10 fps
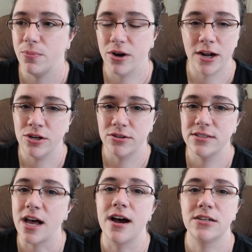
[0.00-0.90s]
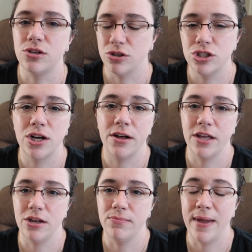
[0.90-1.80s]
put on your socks or your shawl
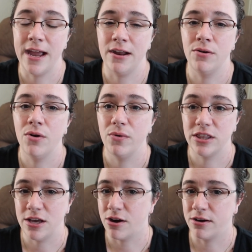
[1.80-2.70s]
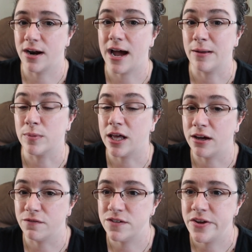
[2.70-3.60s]
that you made with the yarn "I'm
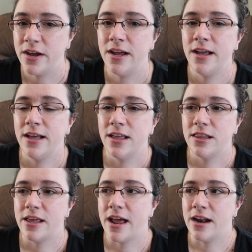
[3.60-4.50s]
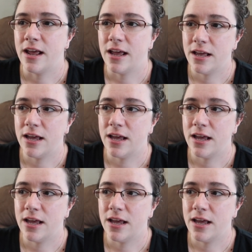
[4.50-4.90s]
loved," then